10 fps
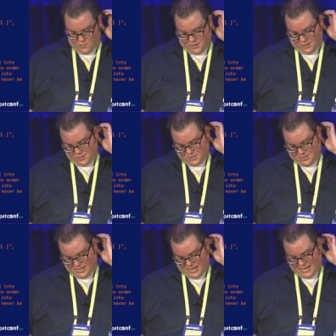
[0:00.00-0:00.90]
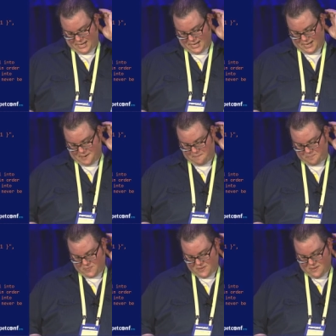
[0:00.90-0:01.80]
works. And uh,
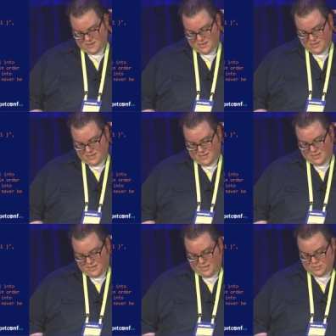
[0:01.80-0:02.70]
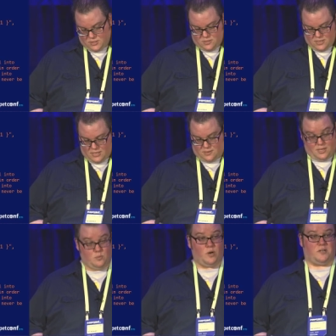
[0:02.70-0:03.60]
it's, it,
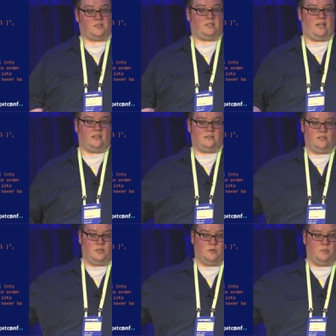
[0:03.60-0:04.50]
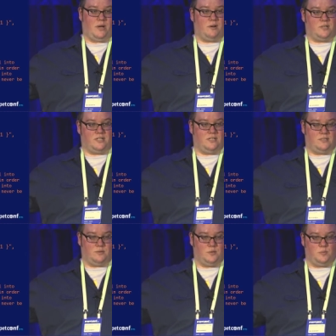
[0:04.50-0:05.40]
it works. Hey, you can run
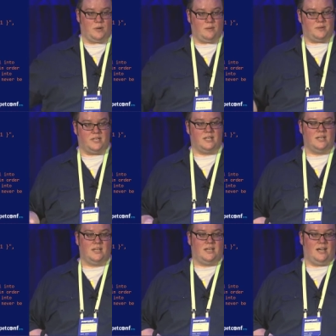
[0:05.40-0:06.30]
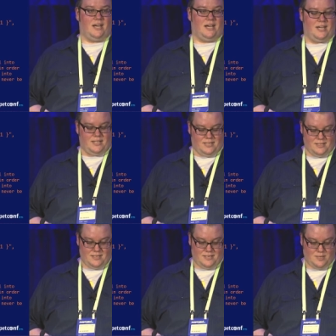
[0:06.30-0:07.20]
PowerShell through Puppet. Uh,
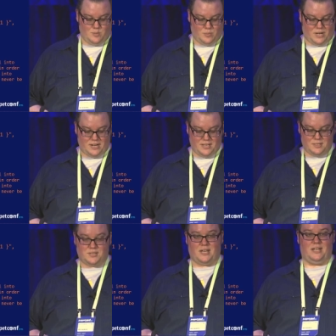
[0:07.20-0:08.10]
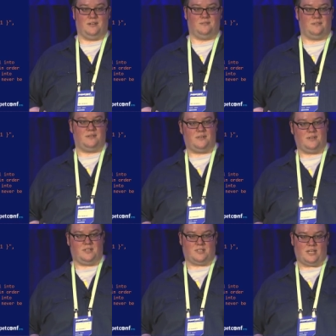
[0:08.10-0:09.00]
but it is kind of
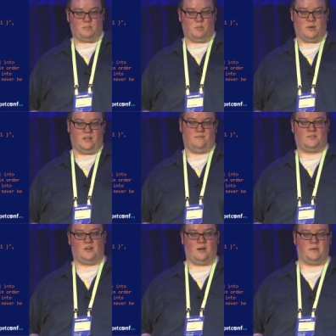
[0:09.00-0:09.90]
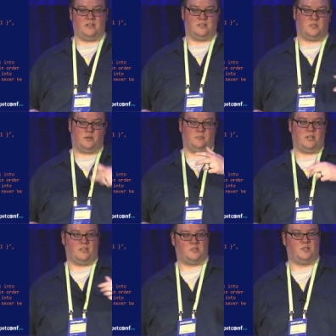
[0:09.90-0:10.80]
a step above dropping a
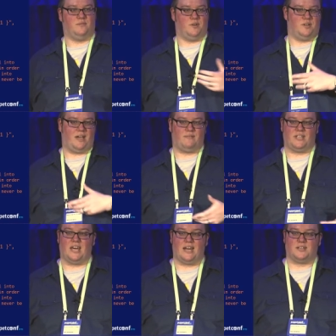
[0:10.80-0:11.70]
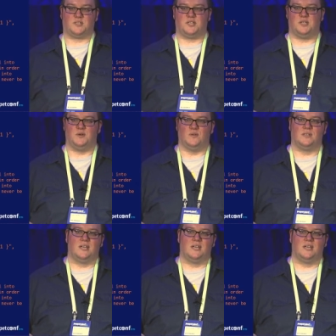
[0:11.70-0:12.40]
script on a server and having that execute.